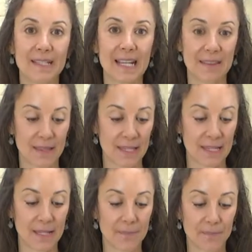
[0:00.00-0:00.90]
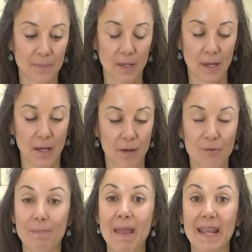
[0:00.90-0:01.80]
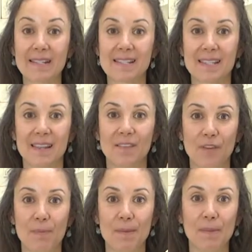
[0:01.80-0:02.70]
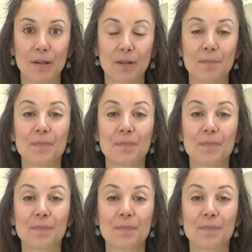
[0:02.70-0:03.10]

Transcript: in the remains from the milk.